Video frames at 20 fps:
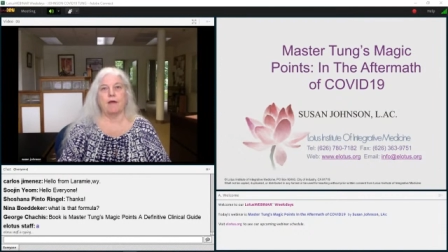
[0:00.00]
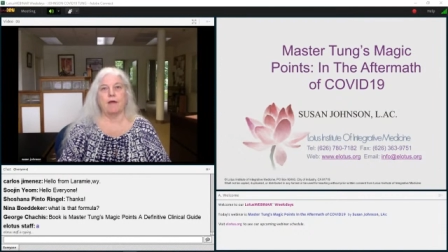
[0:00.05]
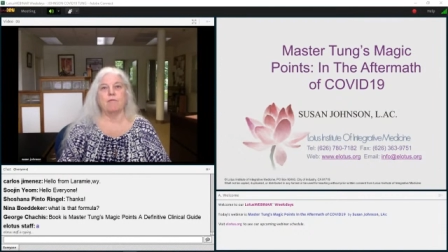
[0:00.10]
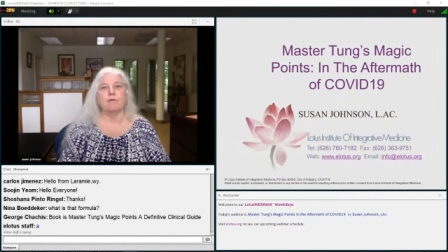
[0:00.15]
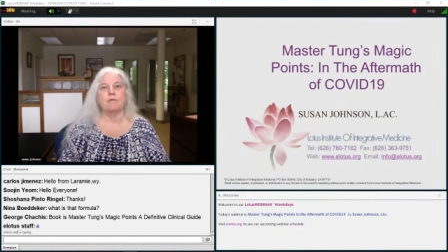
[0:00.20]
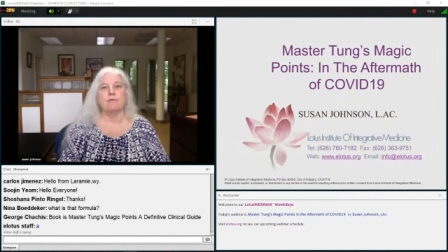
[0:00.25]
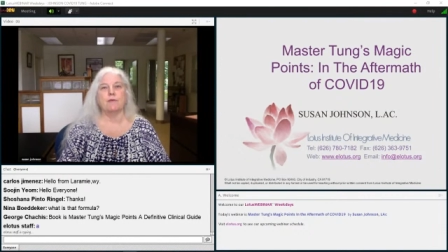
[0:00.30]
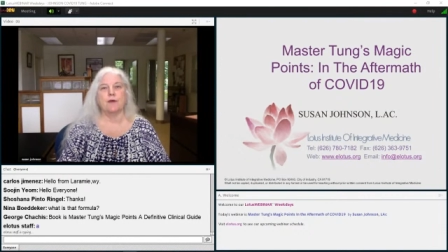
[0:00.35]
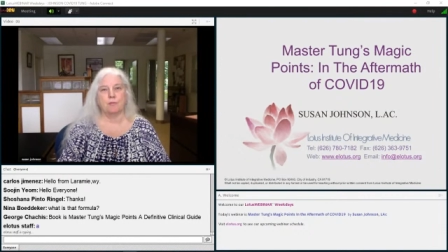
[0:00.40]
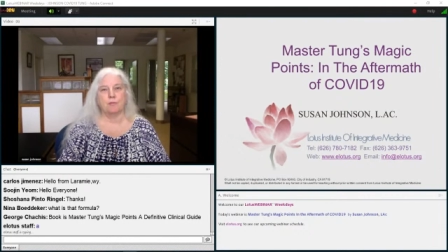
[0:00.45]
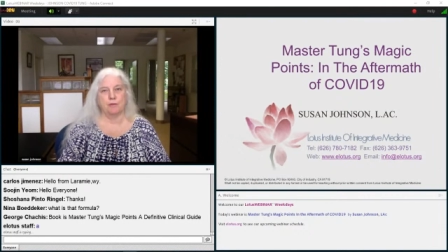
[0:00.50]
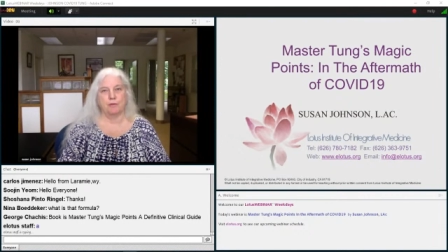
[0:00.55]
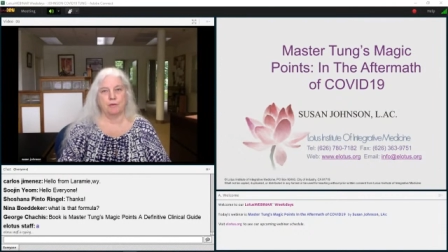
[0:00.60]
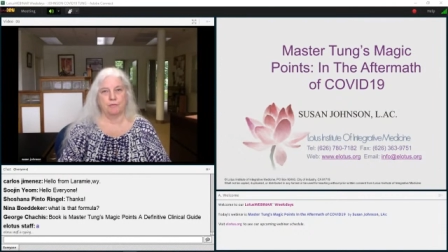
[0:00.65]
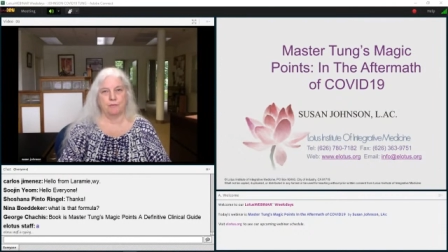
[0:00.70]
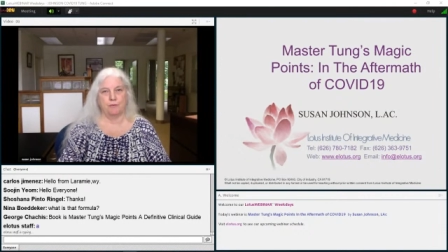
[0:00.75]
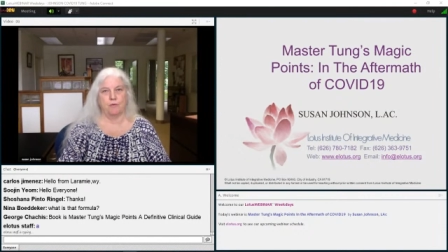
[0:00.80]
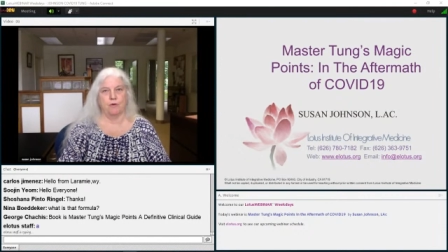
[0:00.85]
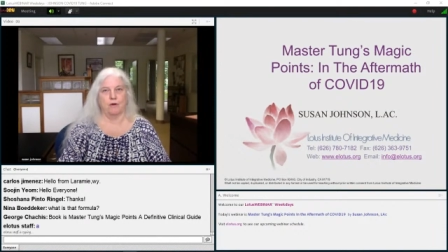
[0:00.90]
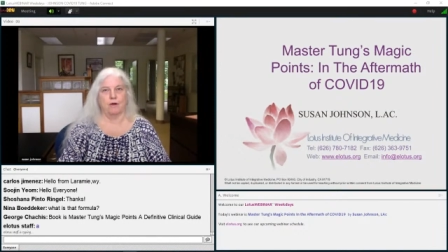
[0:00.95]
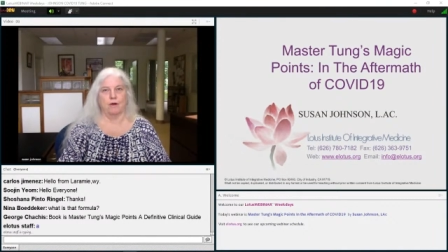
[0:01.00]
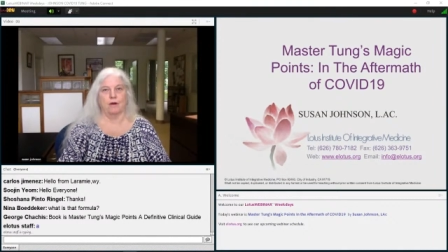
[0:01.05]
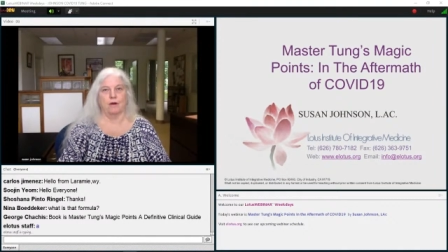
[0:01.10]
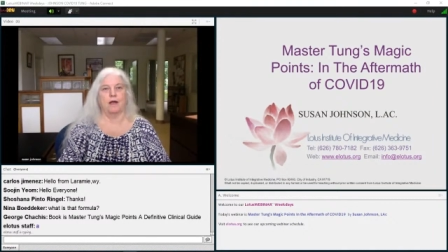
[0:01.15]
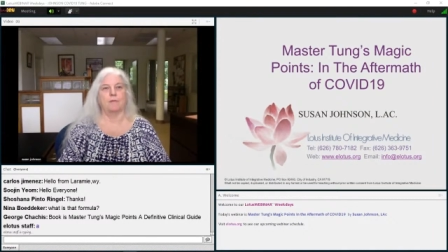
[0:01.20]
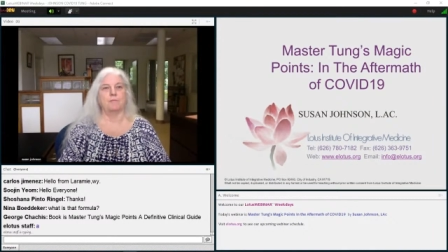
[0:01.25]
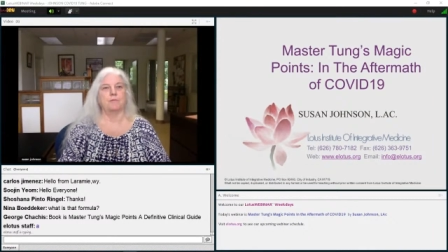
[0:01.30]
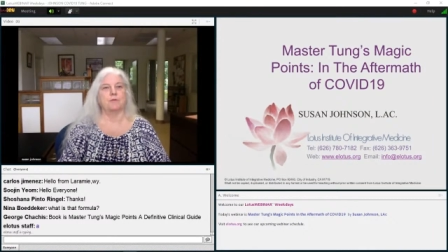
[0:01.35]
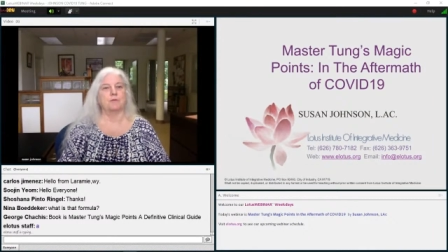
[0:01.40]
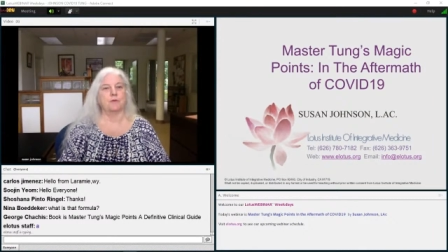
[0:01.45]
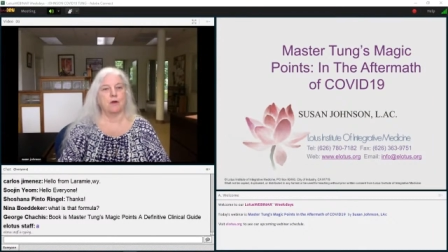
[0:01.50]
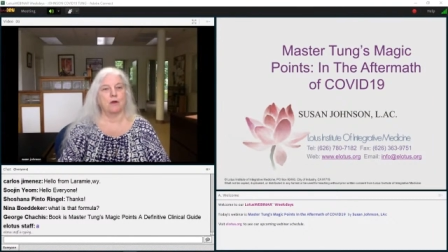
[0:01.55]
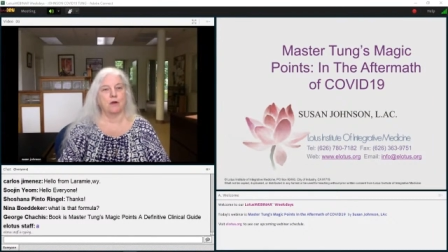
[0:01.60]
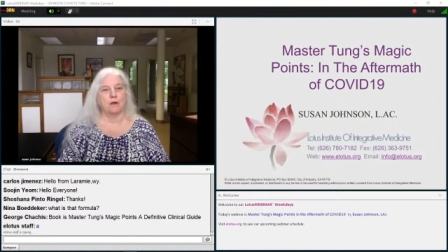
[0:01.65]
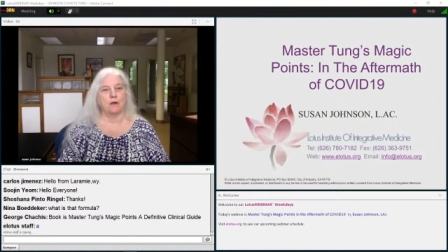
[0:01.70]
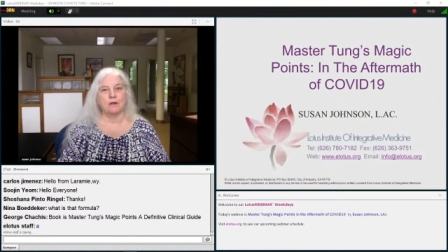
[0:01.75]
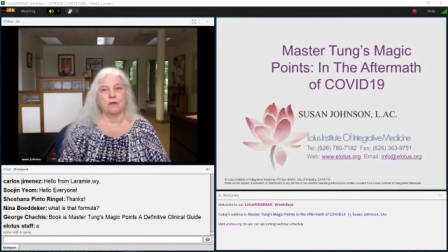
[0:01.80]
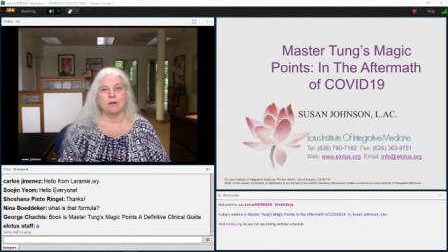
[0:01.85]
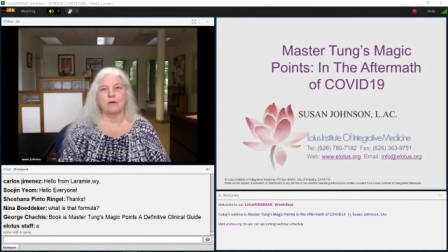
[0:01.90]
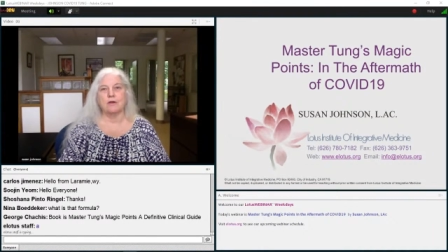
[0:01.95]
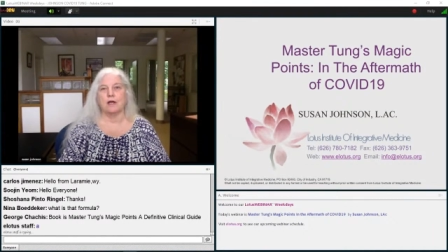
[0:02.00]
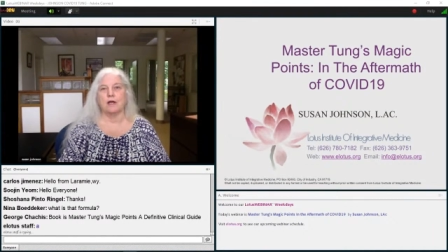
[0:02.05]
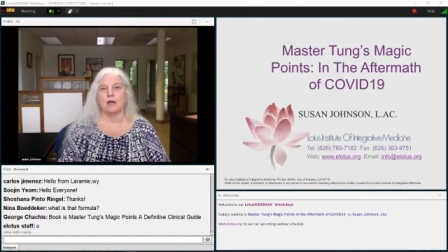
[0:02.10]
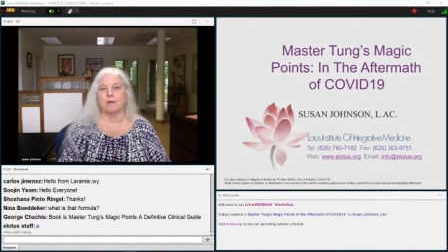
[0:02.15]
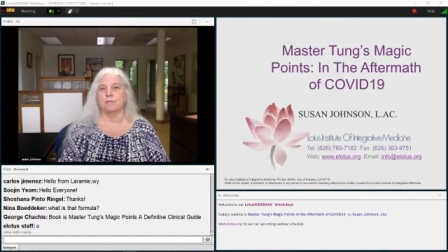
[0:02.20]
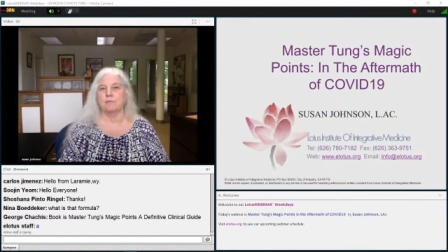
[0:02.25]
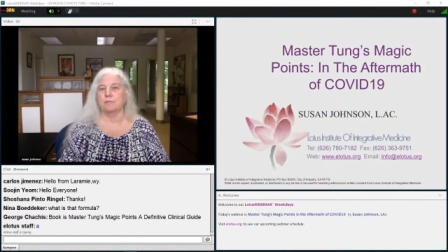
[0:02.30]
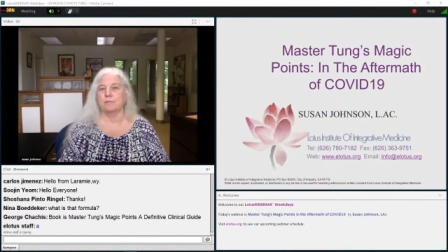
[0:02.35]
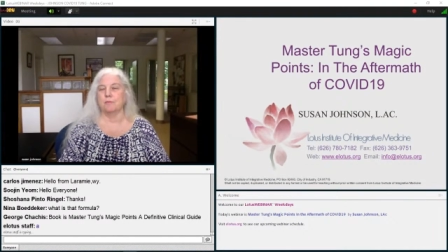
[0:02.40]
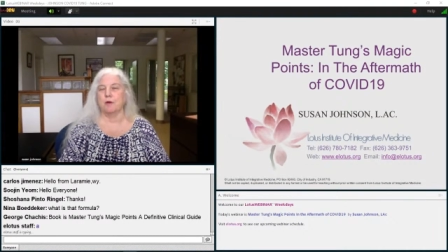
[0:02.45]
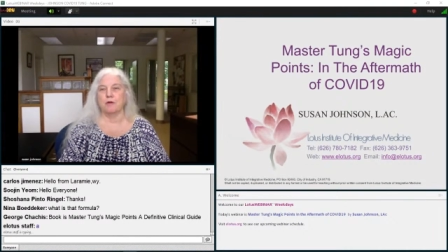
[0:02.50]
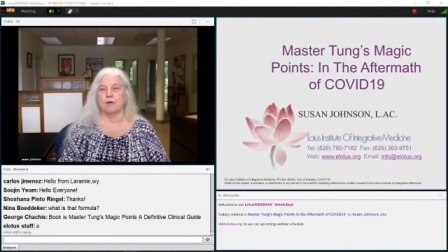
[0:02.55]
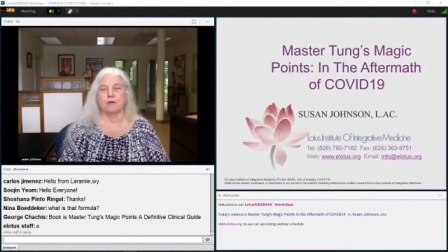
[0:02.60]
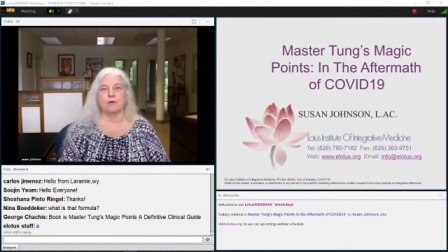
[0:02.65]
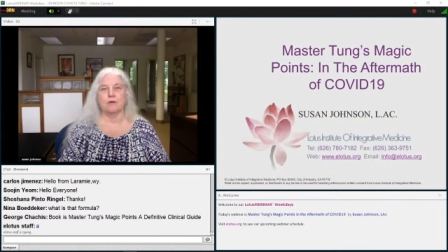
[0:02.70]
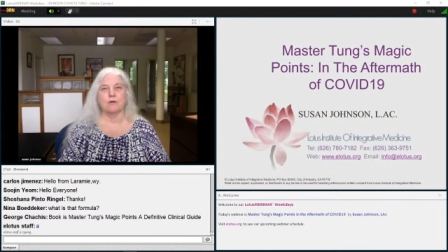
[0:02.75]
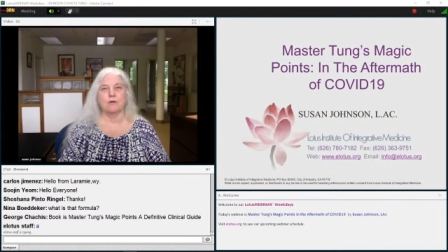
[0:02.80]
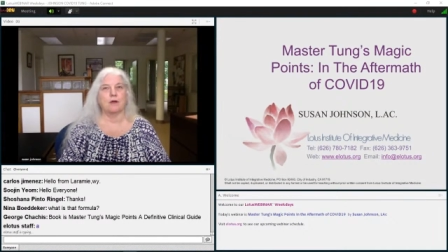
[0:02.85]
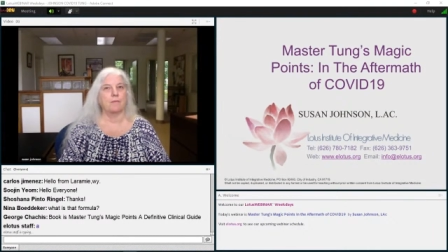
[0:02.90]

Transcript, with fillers: ever felt before. I'm stronger. I'm smarter.